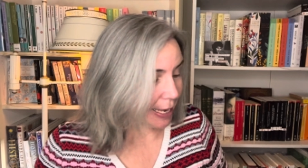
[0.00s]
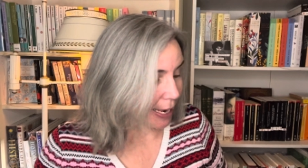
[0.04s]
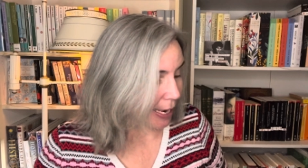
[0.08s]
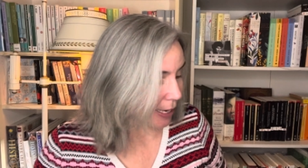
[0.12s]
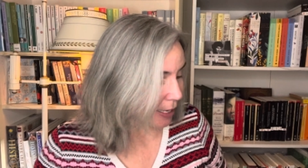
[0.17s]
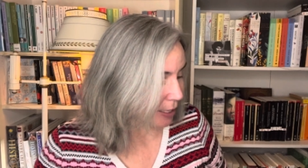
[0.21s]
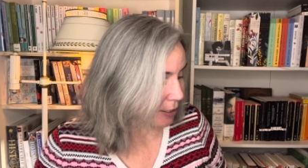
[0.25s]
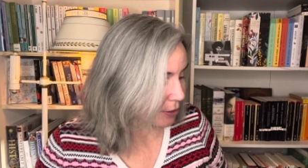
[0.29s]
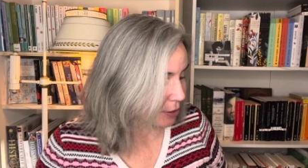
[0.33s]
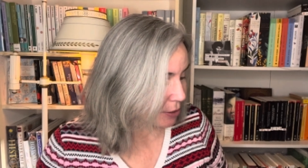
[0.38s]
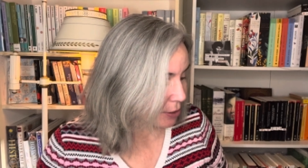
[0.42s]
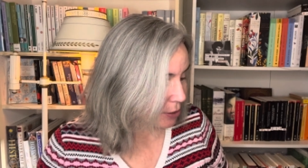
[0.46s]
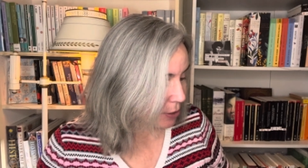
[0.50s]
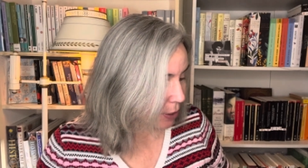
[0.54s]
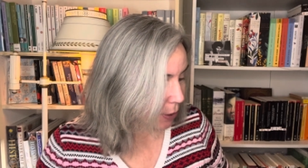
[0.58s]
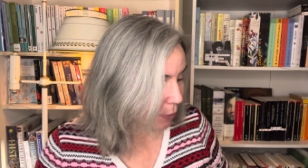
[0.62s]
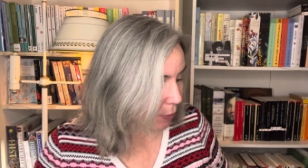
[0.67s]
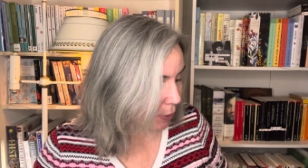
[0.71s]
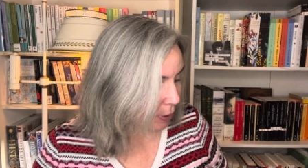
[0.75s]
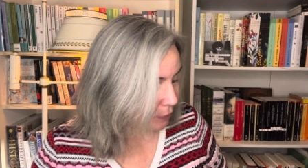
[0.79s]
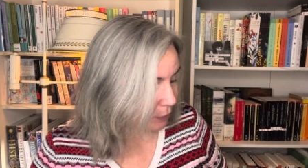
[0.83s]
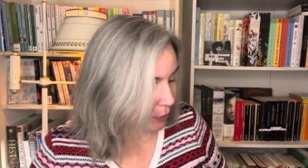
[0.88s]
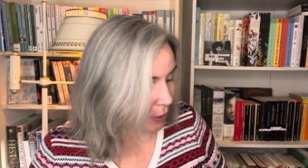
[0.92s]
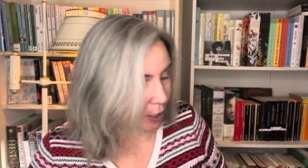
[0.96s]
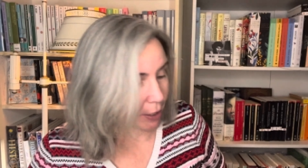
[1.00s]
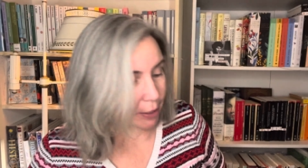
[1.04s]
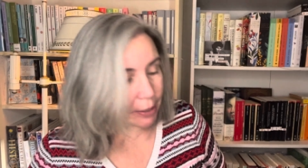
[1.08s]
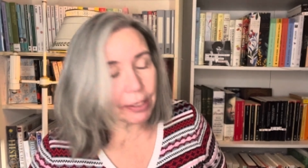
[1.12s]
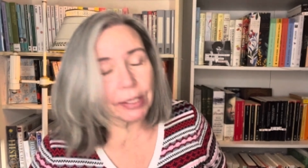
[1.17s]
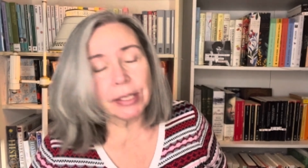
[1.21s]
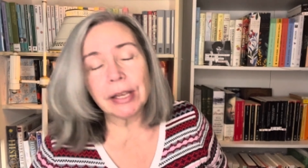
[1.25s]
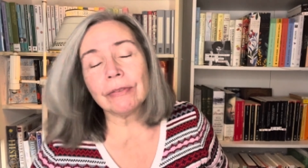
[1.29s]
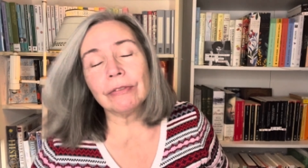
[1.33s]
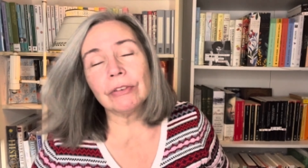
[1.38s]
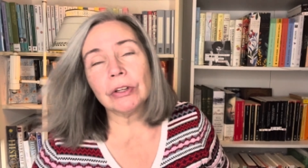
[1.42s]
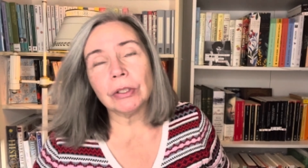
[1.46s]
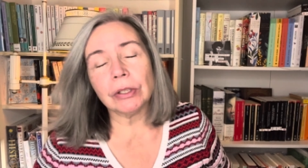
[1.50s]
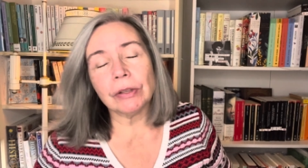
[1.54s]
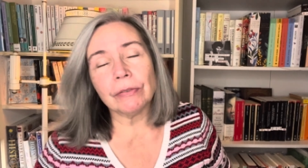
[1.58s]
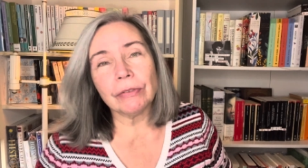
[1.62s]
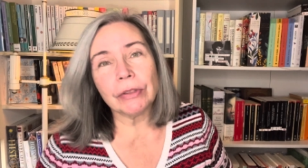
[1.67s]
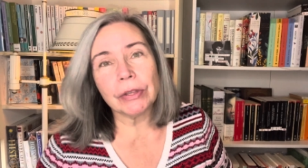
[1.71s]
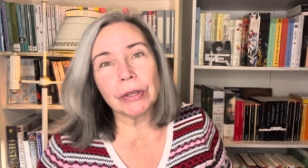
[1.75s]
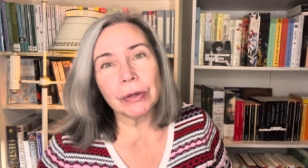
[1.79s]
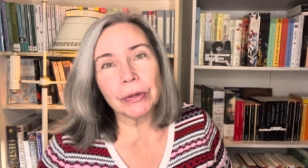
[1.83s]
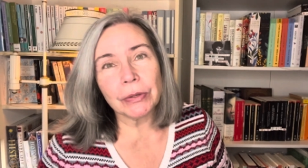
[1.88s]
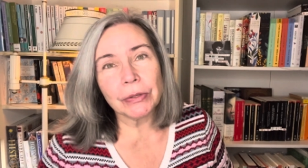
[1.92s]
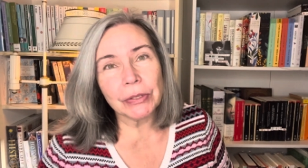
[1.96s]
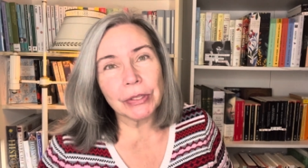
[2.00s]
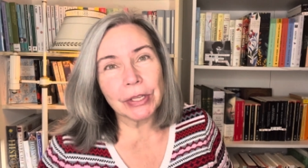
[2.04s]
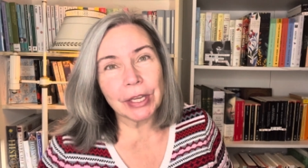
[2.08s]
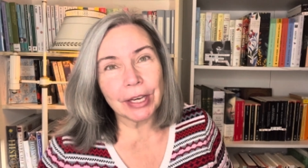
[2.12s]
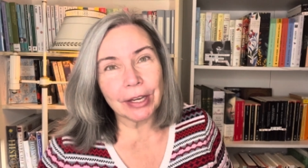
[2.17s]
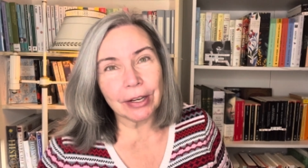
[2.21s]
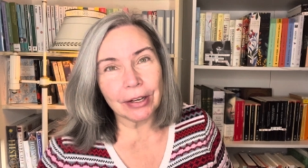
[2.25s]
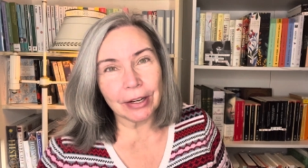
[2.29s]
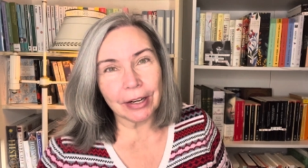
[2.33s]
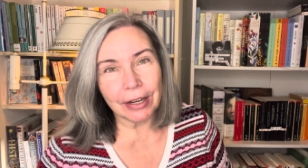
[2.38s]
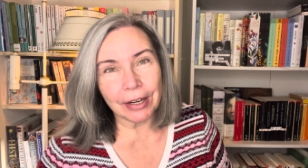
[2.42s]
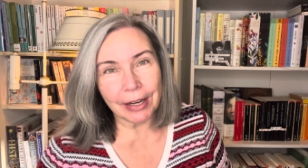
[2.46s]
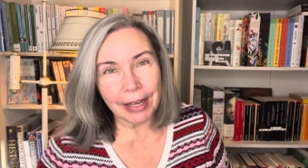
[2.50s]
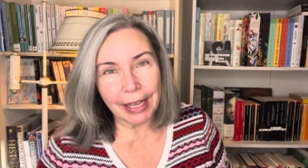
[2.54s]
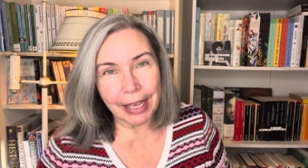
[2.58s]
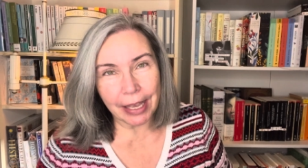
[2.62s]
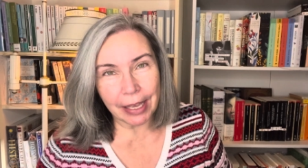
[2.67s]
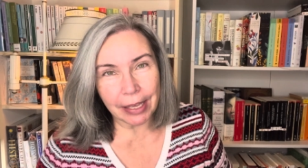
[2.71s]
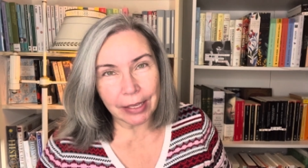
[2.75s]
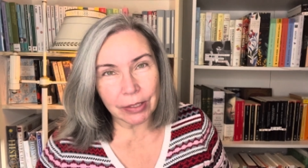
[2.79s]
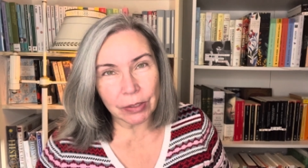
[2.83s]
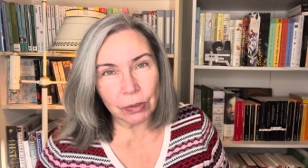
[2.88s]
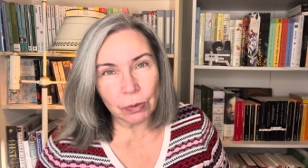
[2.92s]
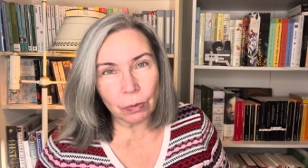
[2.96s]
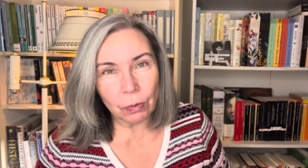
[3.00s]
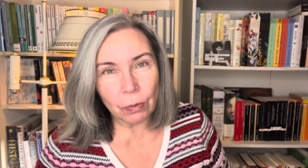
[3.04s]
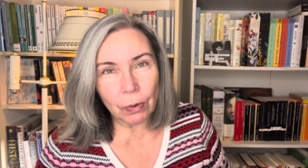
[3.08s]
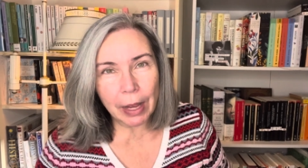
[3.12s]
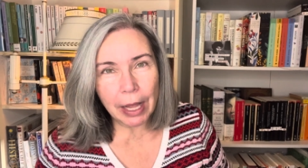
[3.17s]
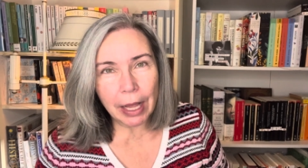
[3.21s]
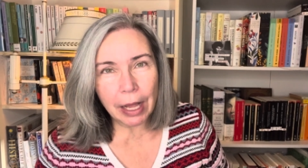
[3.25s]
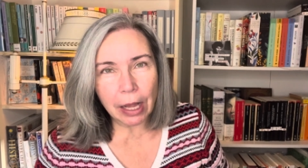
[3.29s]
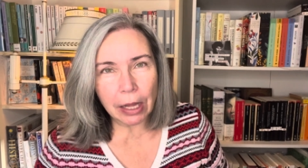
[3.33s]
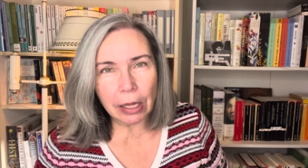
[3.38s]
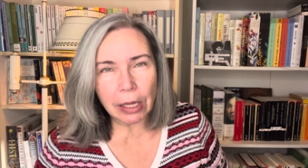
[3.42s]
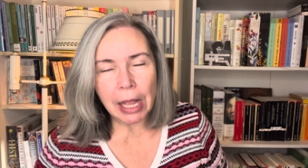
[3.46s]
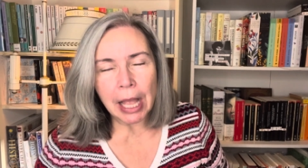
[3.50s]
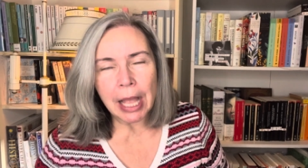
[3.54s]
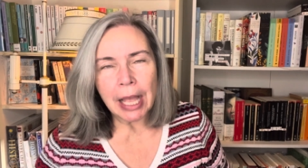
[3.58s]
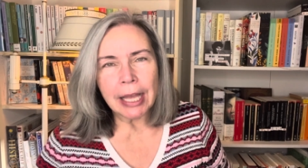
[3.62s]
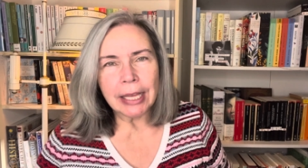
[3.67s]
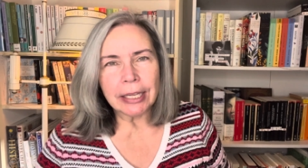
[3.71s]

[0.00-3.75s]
And so I've got several of those here as well,